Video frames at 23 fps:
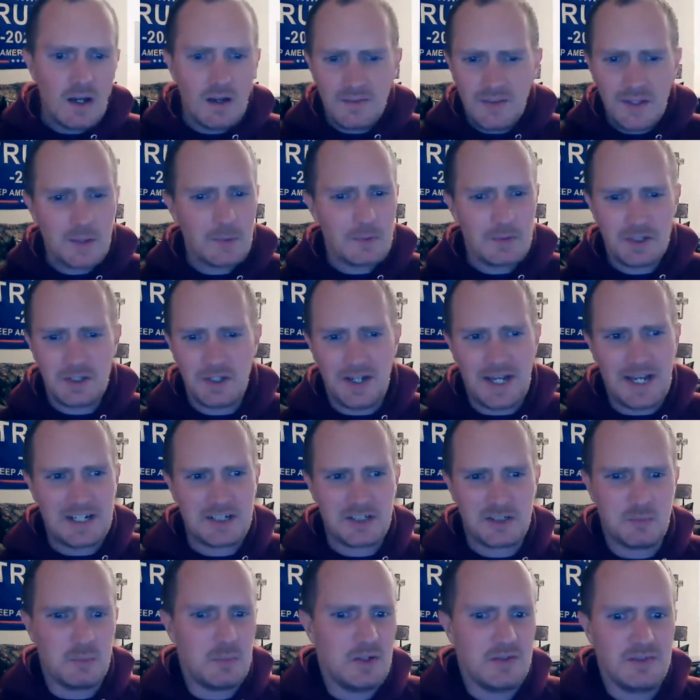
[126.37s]
I thought it was a good
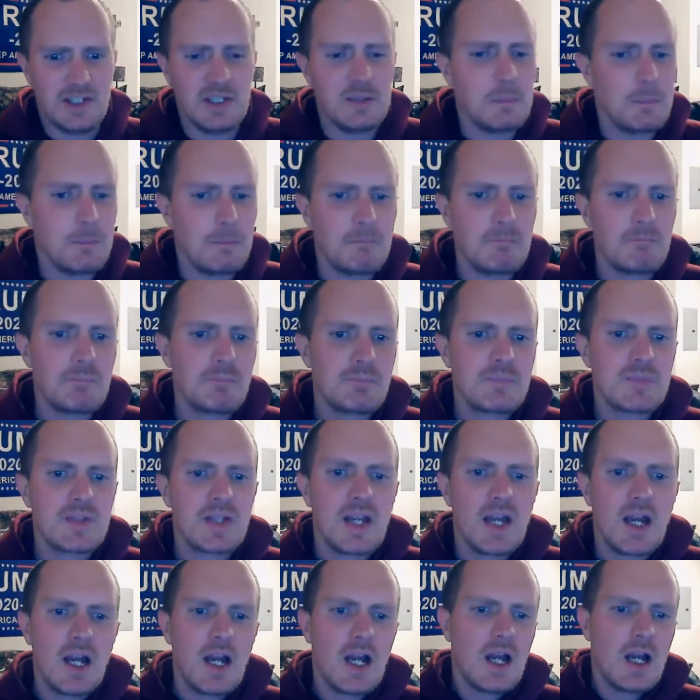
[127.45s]
action movie.
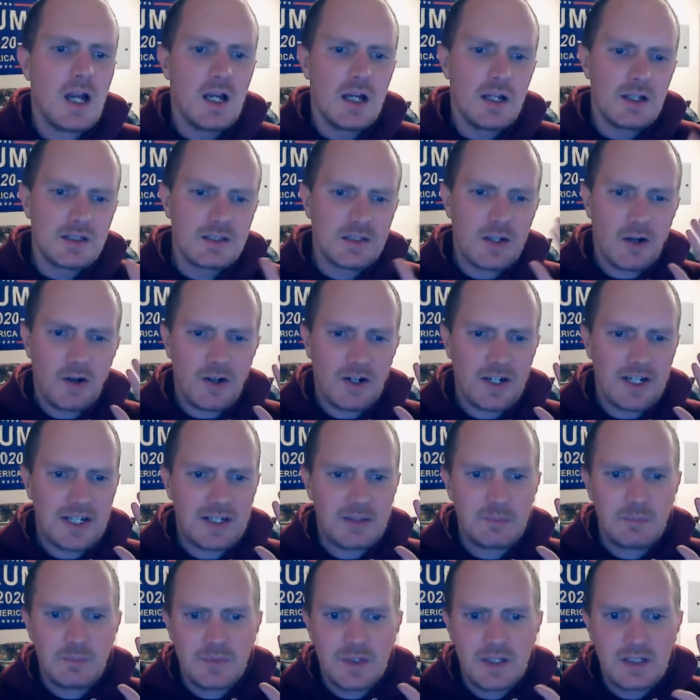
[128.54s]

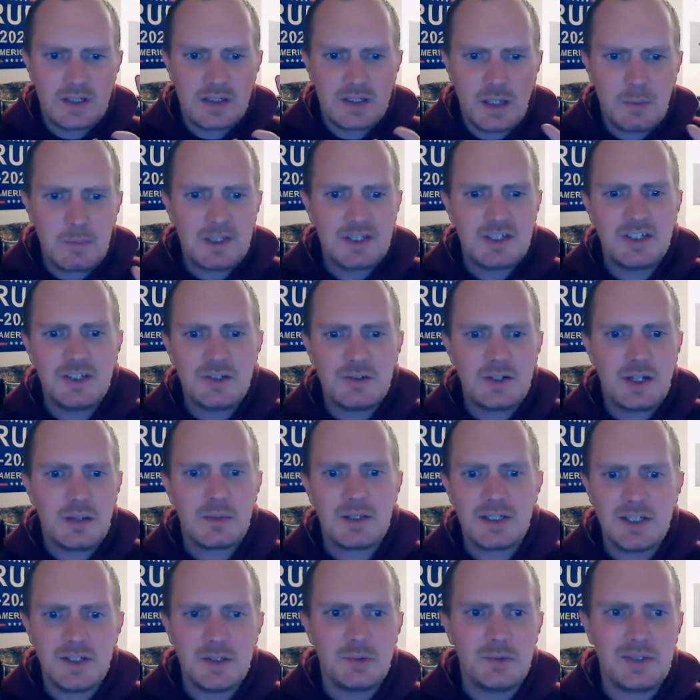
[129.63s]
Starring
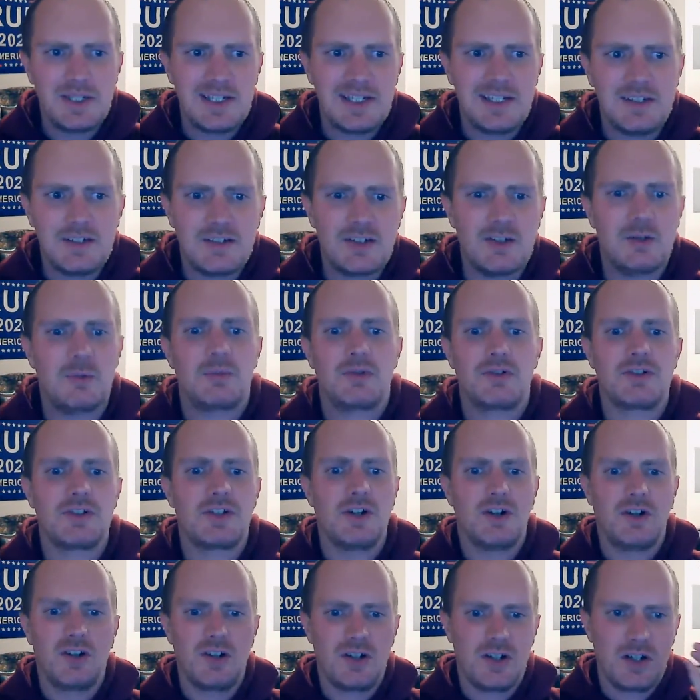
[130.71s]
WWE
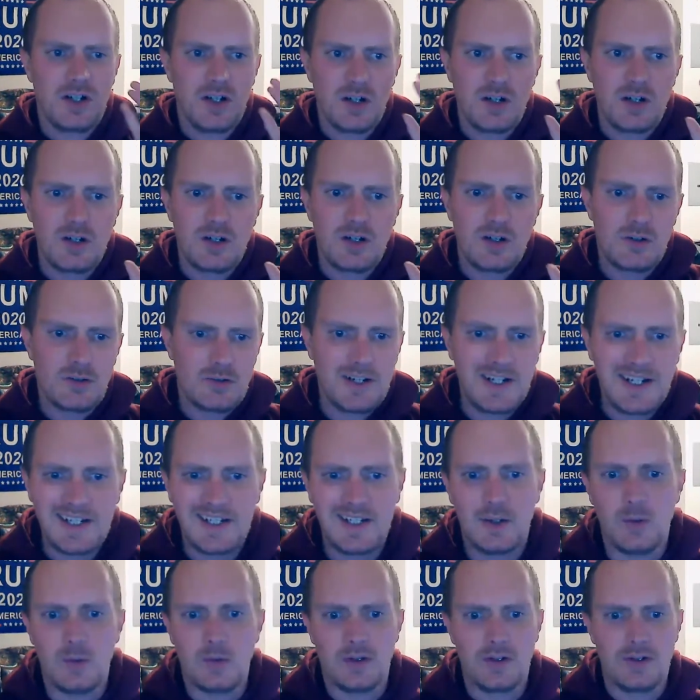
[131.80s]
superstar
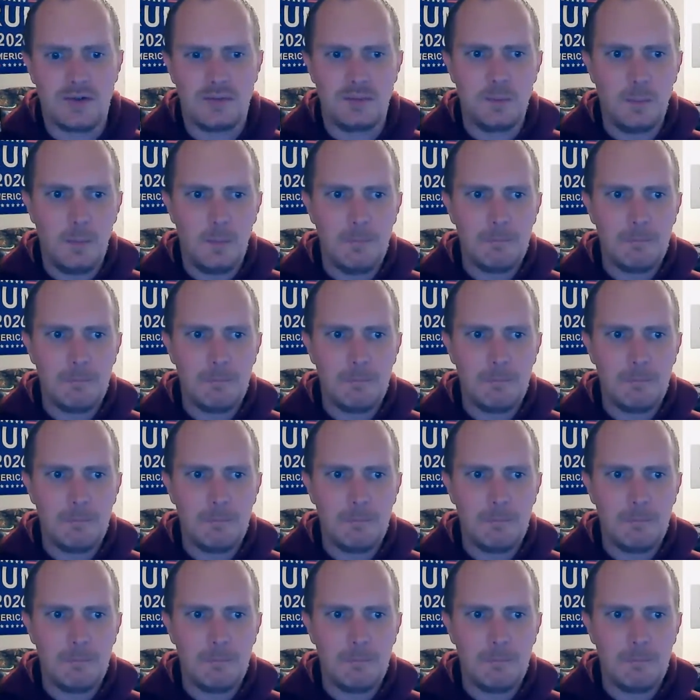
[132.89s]
Randy Orton,